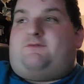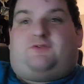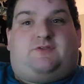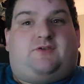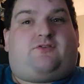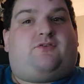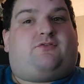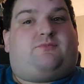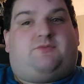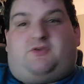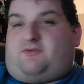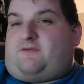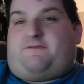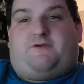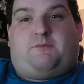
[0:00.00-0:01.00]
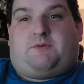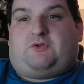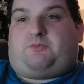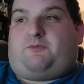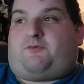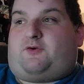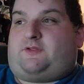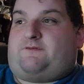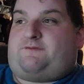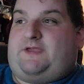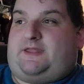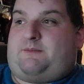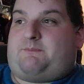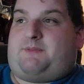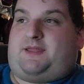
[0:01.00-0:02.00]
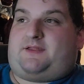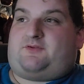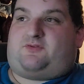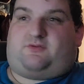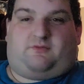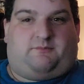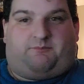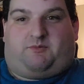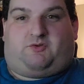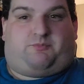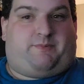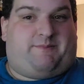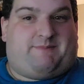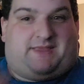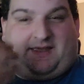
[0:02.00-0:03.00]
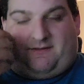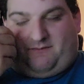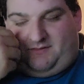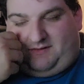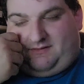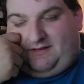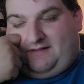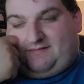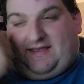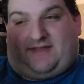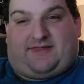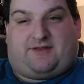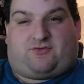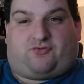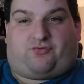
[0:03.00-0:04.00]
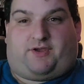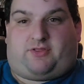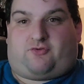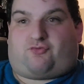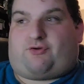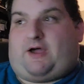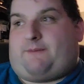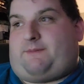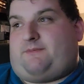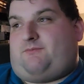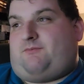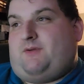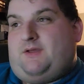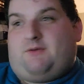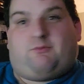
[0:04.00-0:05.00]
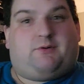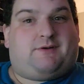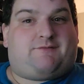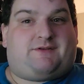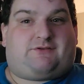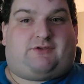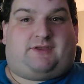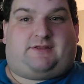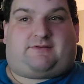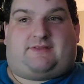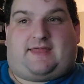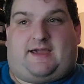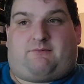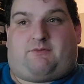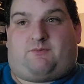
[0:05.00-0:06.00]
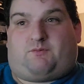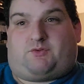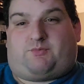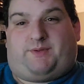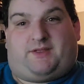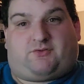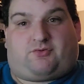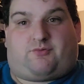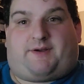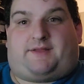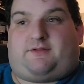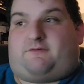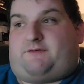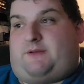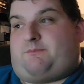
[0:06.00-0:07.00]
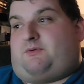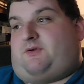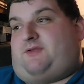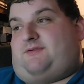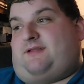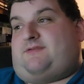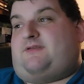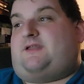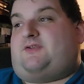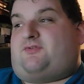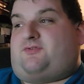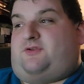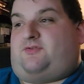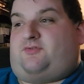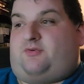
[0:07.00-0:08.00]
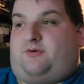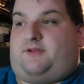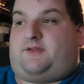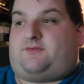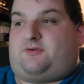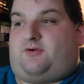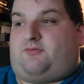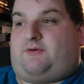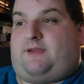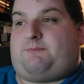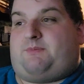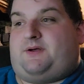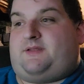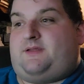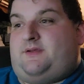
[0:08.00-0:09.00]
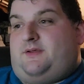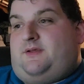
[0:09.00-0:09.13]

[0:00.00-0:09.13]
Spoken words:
this is just a few months before The Phantom Menace has had its trailer drop, and we'll eventually get to that one once we get to around November, because that's an interesting story in its own right. But